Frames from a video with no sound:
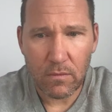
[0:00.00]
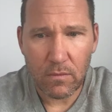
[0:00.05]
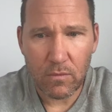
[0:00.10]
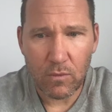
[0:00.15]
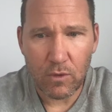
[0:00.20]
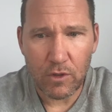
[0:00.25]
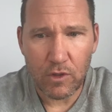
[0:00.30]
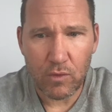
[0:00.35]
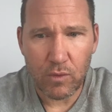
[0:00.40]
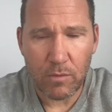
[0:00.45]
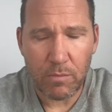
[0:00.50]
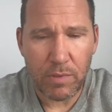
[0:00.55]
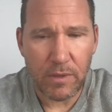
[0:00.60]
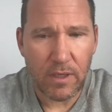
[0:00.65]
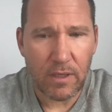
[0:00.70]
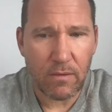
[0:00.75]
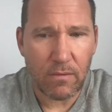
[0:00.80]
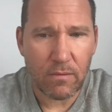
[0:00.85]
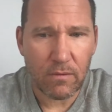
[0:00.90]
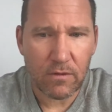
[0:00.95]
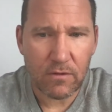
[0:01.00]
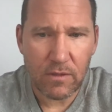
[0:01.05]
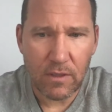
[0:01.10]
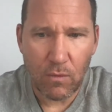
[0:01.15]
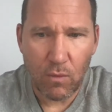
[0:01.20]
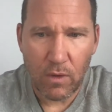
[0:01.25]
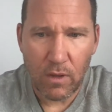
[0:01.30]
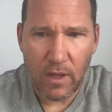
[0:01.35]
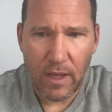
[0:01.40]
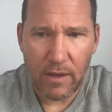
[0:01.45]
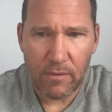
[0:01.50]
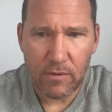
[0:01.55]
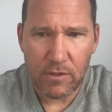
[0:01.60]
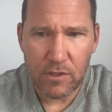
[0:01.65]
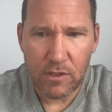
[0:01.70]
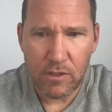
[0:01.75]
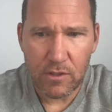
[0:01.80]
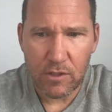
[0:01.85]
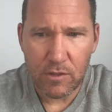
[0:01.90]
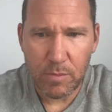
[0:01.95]
Which would be, let's see, what
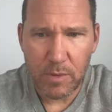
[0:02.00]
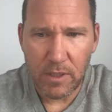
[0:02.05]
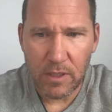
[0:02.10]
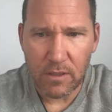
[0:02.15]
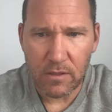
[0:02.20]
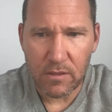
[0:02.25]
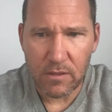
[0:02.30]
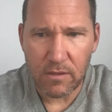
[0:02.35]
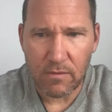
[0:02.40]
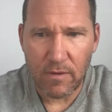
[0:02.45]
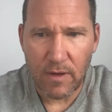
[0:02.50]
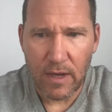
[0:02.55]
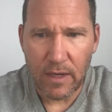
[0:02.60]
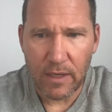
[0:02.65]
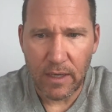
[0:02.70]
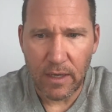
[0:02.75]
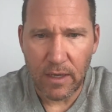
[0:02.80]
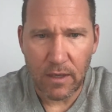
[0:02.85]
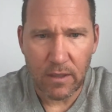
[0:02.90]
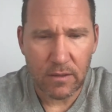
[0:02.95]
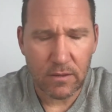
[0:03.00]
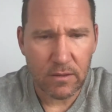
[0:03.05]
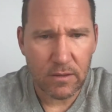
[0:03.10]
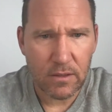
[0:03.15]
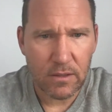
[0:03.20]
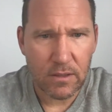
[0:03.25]
language do you speak in Slovakia?